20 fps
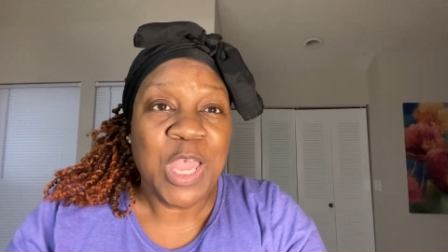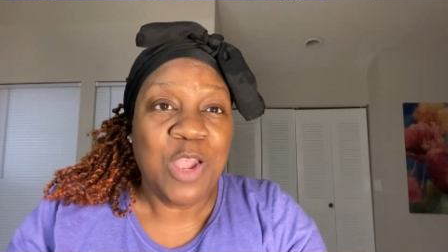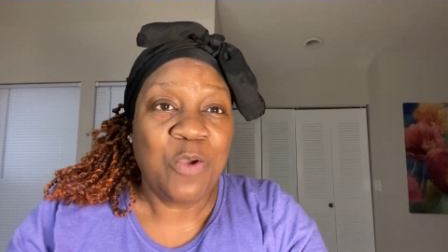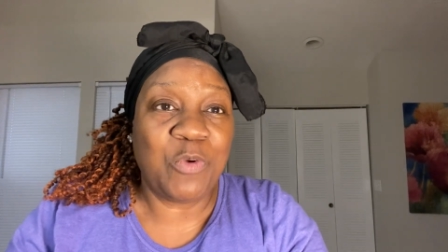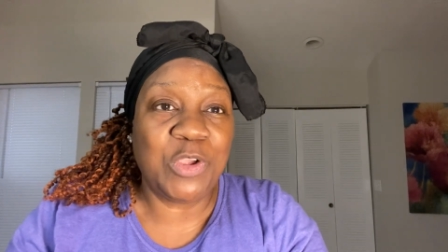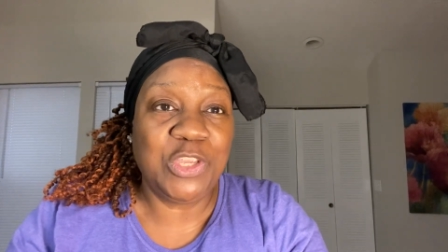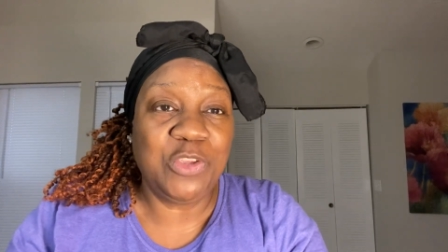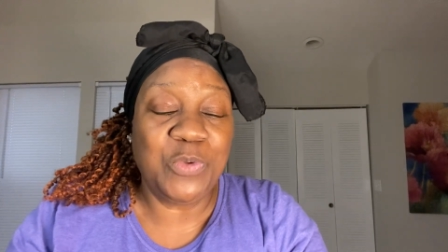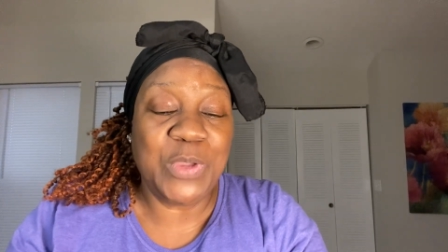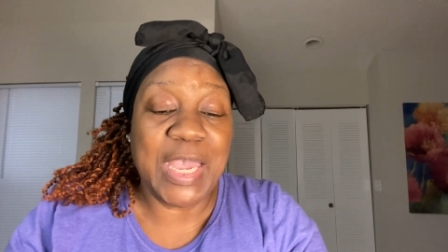
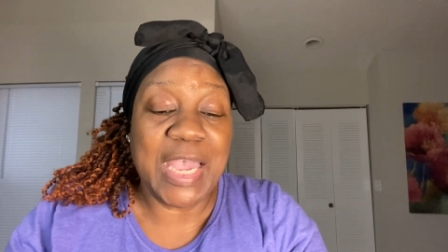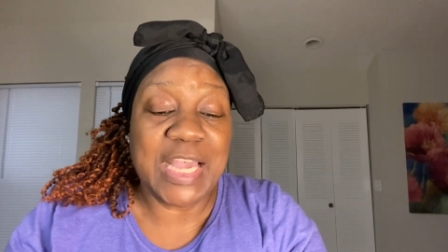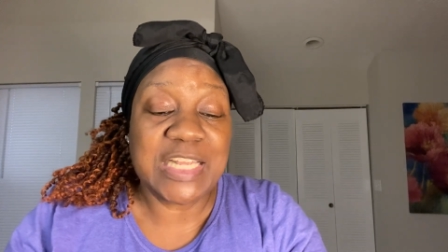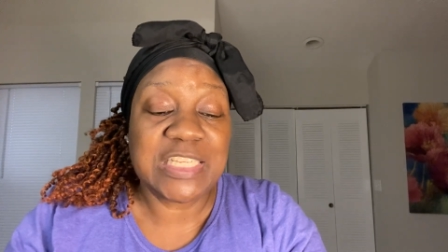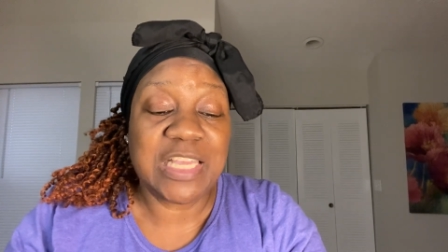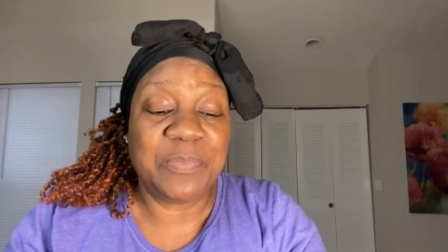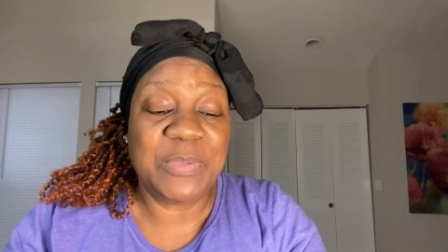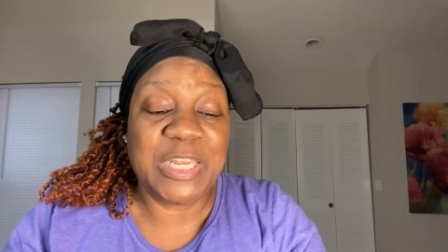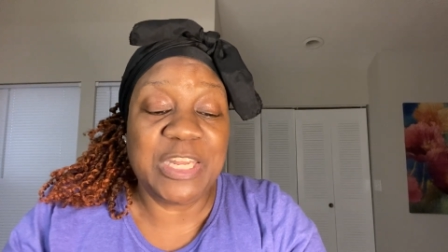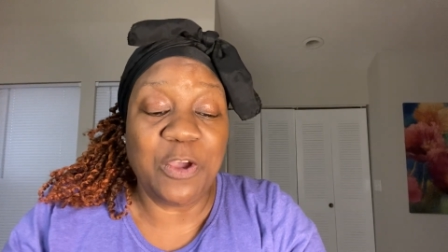where you guys
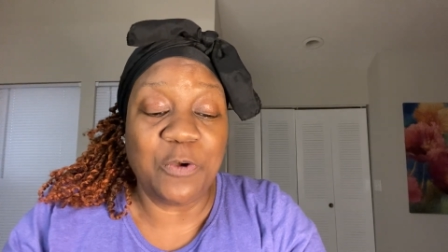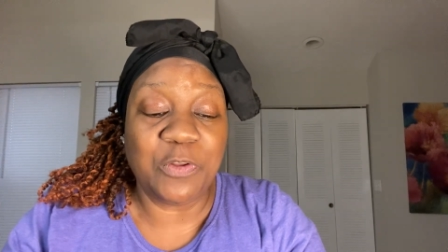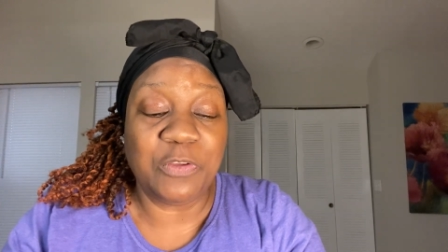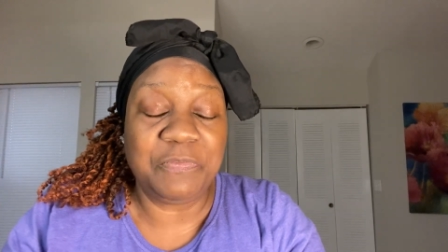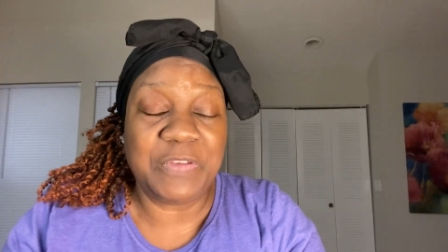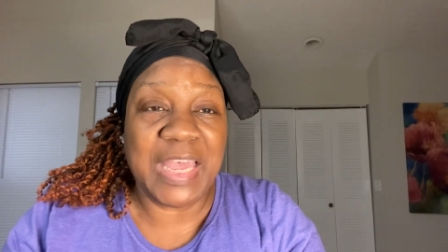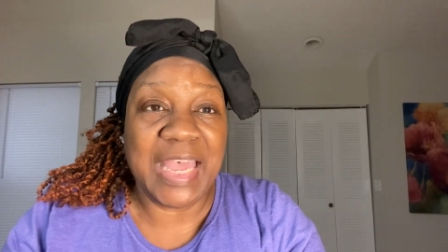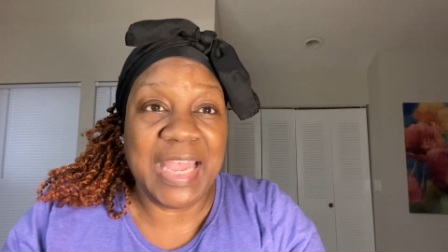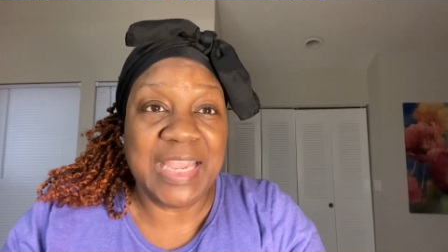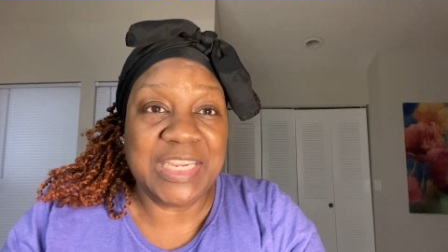can be
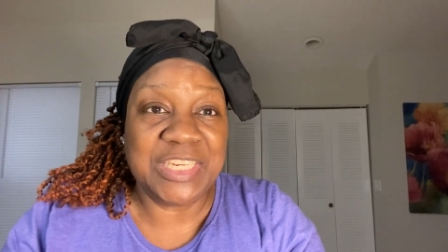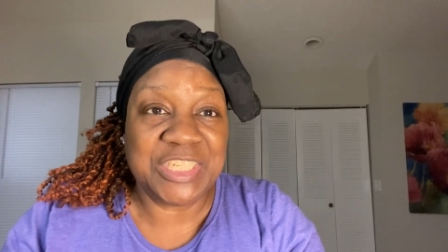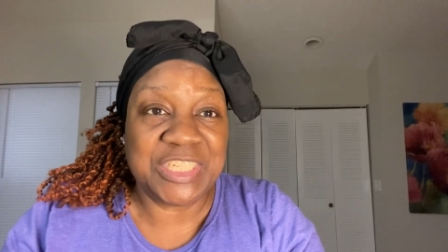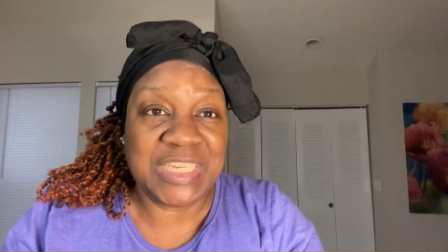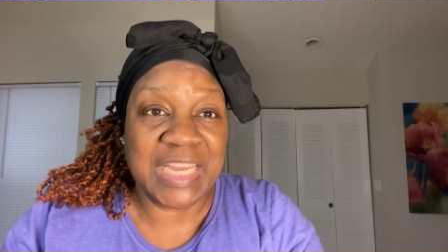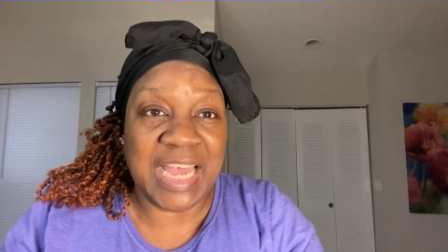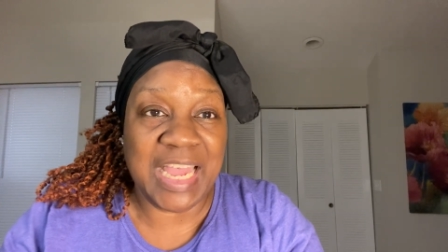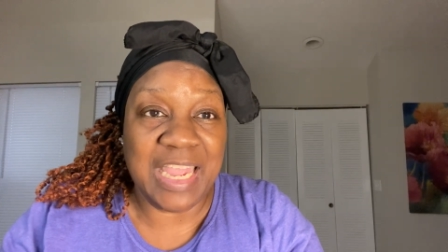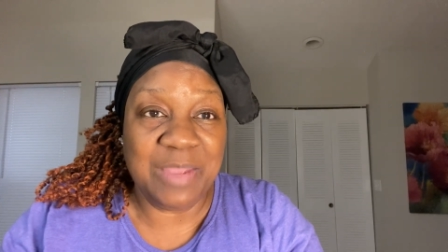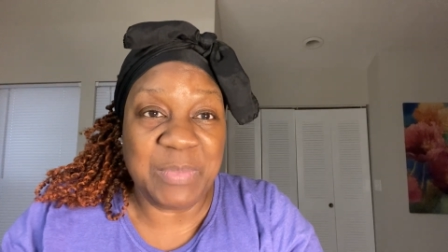notified each
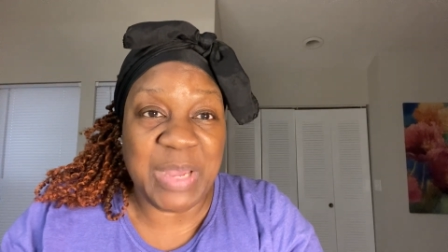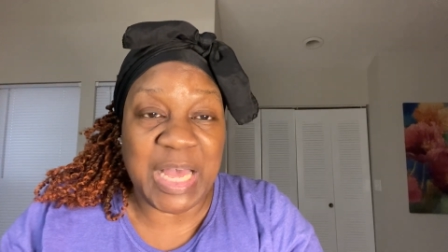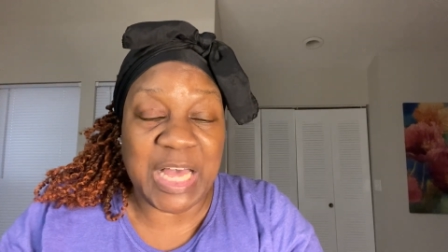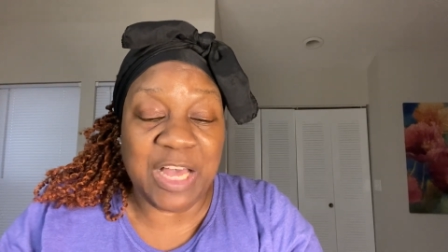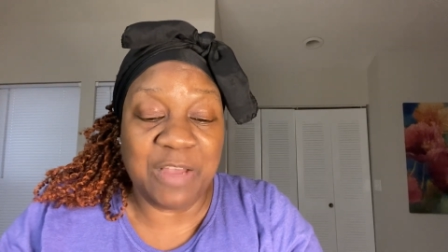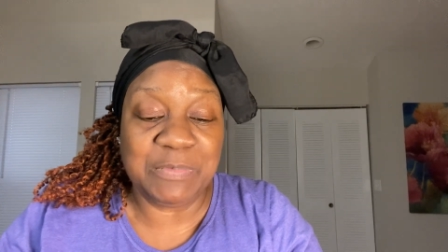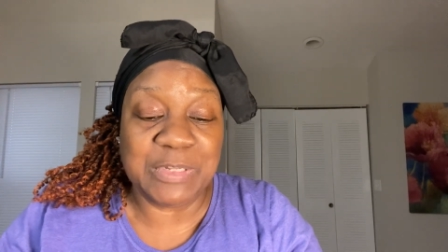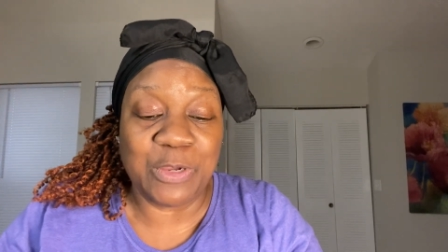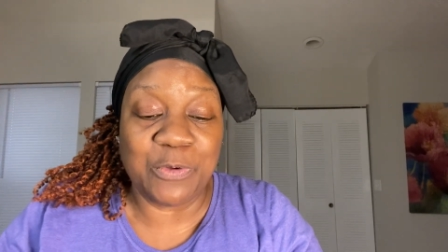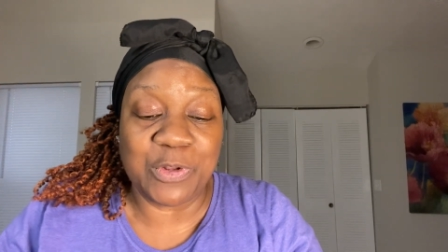time I
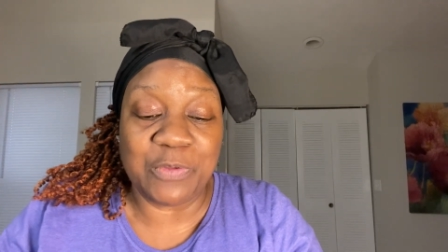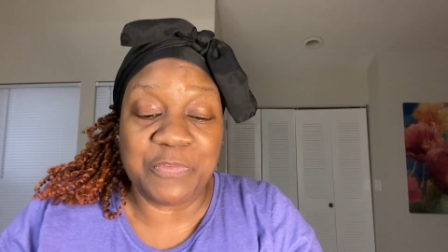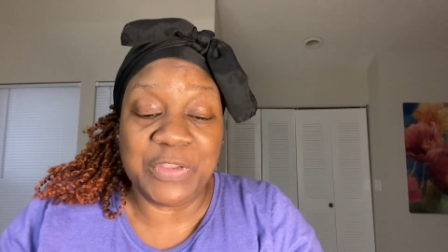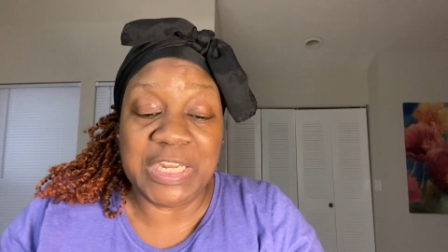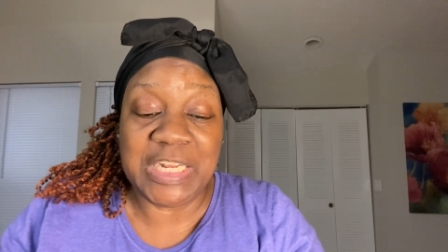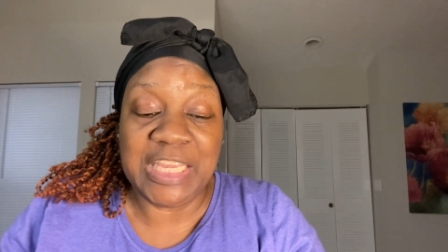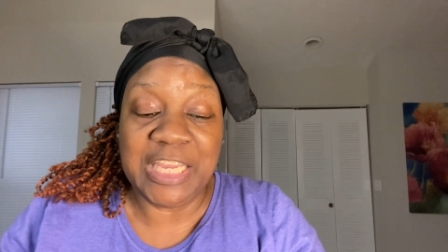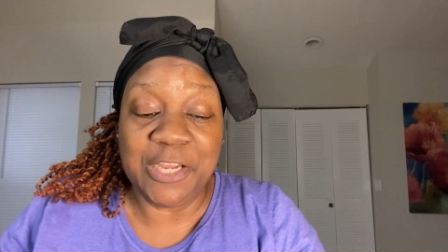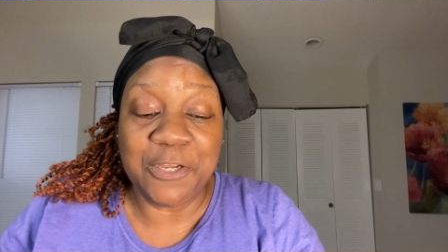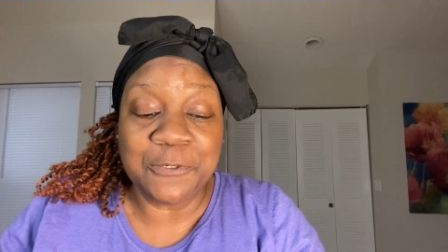upload a
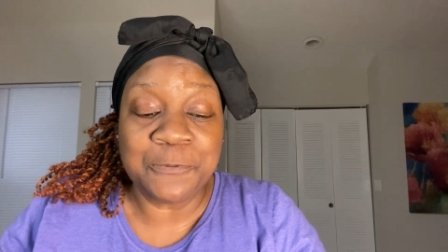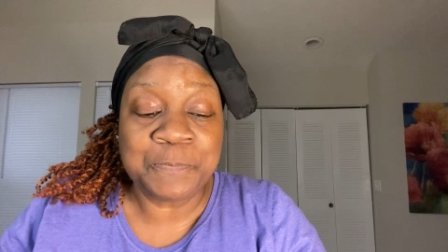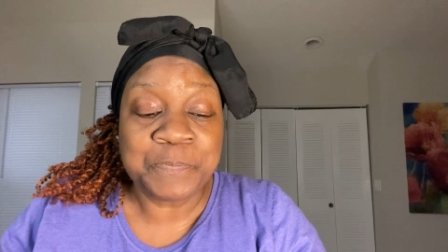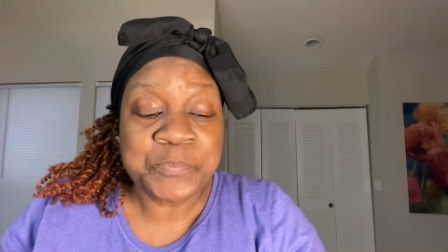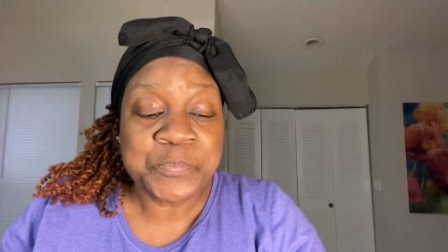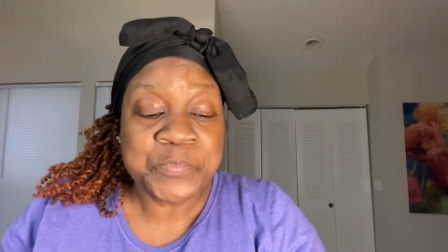video.